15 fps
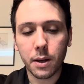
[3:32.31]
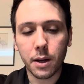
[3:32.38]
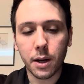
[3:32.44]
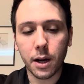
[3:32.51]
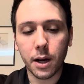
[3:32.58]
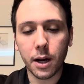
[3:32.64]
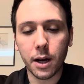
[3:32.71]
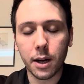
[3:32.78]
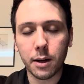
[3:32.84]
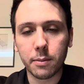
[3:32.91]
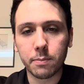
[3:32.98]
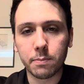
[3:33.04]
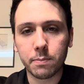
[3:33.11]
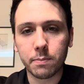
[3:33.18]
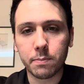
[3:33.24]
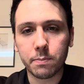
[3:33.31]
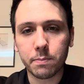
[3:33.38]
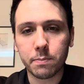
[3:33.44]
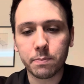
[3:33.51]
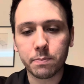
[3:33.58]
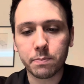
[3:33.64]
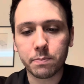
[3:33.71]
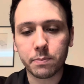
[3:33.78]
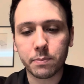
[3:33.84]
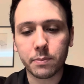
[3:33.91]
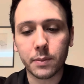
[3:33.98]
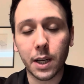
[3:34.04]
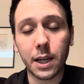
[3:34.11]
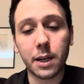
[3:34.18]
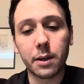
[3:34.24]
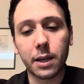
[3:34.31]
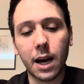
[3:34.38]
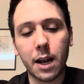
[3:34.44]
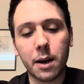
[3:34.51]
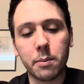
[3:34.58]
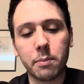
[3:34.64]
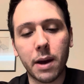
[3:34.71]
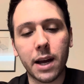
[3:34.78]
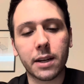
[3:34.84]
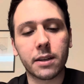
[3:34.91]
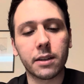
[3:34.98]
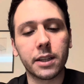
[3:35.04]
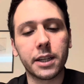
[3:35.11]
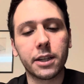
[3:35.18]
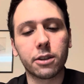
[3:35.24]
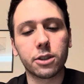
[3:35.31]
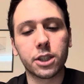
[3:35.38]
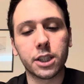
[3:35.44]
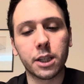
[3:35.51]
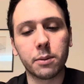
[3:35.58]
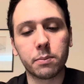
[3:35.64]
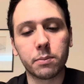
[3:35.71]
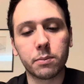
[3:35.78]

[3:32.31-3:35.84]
and it got him back to leadership.